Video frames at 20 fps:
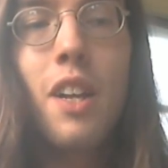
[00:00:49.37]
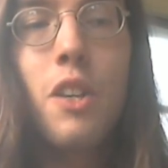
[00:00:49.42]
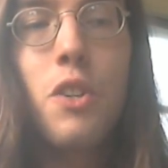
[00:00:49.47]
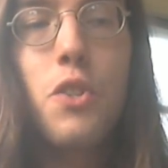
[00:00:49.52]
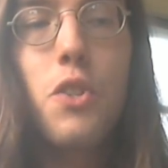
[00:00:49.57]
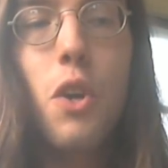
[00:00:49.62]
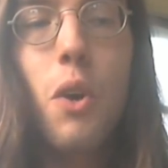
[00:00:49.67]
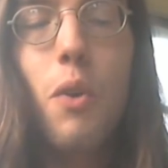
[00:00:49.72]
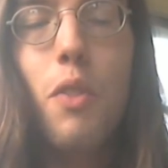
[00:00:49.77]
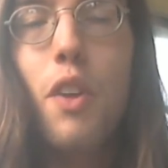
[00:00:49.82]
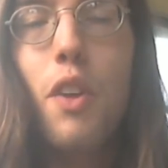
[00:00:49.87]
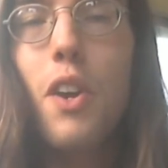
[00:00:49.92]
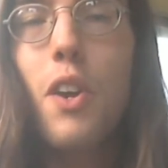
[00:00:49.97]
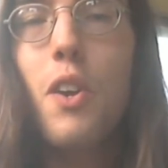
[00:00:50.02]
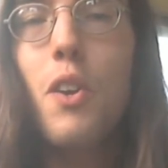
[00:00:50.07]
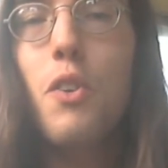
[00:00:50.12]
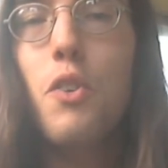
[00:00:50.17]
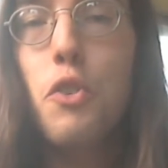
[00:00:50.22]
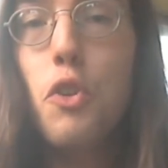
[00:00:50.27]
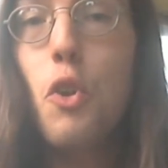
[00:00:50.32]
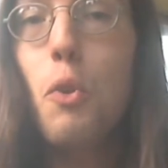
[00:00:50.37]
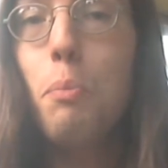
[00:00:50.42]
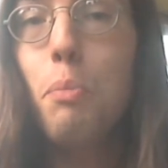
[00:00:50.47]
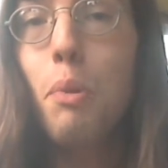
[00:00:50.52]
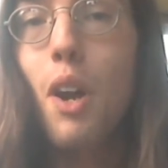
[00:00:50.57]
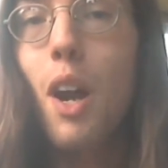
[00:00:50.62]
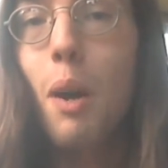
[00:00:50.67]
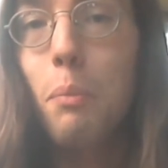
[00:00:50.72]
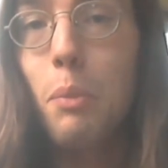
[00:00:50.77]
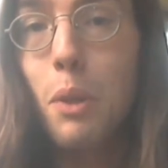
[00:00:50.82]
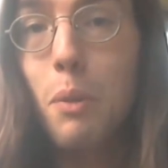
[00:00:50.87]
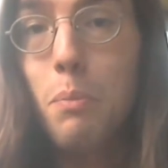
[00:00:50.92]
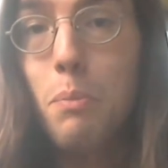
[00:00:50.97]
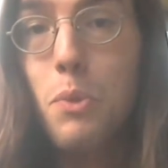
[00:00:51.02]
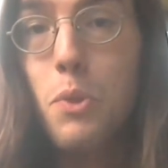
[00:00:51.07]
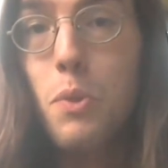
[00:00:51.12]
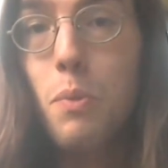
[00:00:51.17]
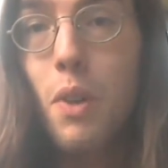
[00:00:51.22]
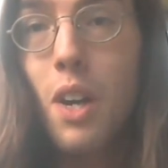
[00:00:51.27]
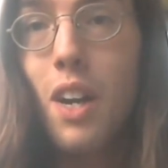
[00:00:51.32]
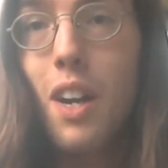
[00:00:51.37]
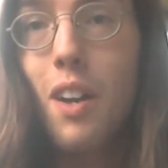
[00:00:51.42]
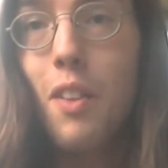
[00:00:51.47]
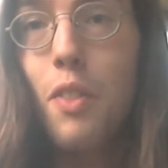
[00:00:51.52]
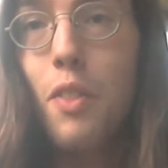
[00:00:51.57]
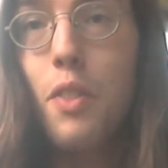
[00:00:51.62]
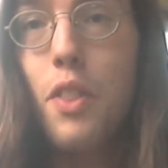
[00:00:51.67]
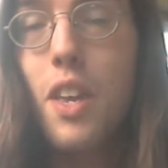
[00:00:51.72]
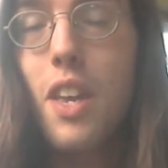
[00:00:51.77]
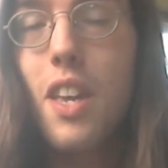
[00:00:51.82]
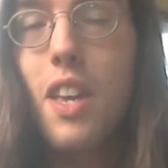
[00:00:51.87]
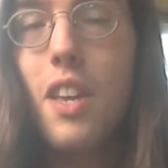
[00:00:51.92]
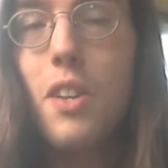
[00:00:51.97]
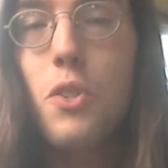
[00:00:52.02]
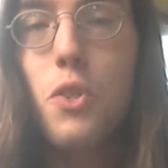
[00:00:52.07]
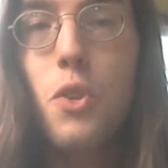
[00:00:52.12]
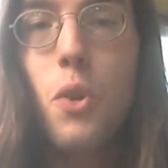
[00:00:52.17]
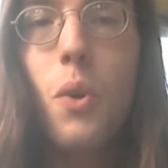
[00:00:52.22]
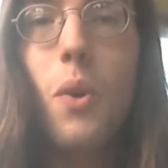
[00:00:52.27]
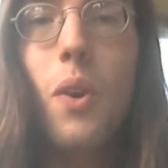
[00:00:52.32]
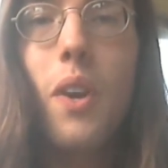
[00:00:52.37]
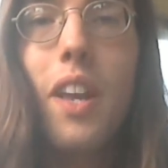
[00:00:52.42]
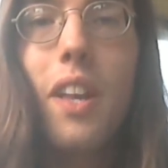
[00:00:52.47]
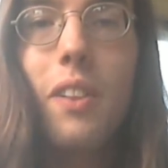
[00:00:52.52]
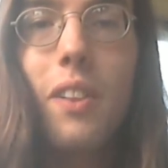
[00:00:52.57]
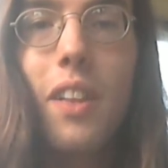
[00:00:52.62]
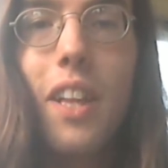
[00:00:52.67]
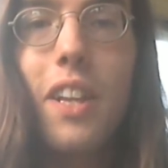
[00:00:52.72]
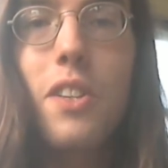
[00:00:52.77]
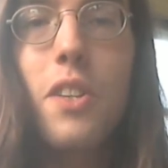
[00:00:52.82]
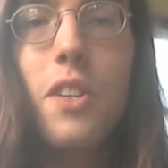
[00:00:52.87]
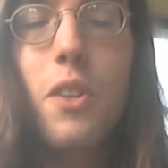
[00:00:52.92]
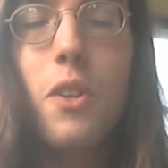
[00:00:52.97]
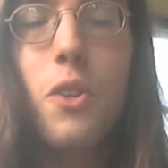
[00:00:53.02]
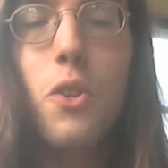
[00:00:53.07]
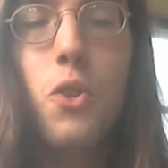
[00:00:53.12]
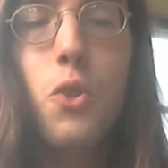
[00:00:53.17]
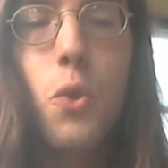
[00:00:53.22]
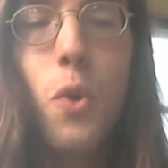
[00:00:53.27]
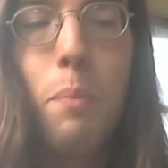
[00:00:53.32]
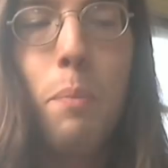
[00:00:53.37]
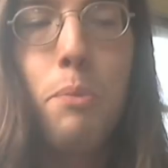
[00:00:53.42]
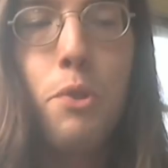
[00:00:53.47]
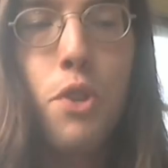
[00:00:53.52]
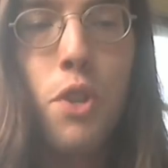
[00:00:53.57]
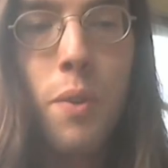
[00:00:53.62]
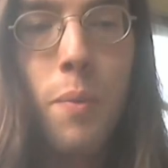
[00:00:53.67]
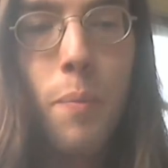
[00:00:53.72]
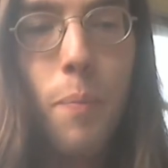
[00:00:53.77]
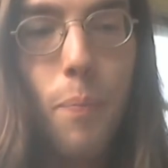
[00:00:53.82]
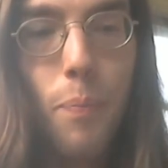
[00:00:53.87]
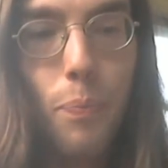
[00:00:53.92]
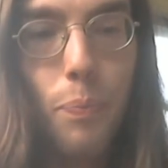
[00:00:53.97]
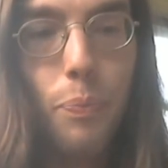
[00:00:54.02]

So there are new problems. Uh, the story linked in the description